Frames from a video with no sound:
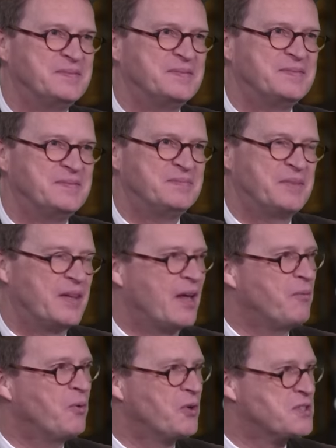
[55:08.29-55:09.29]
Yeah. But
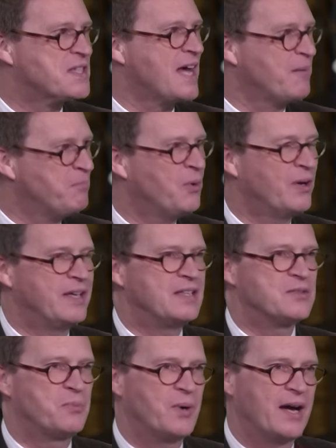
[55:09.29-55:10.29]
there was that
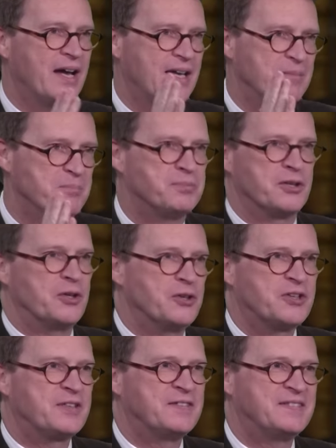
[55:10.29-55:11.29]
point where it
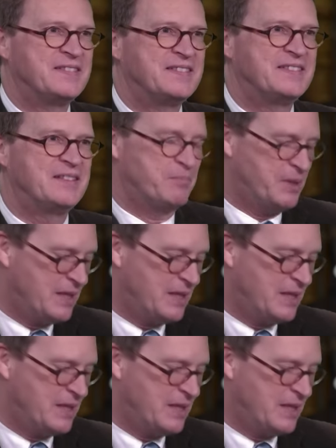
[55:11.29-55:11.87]
broke. Yes.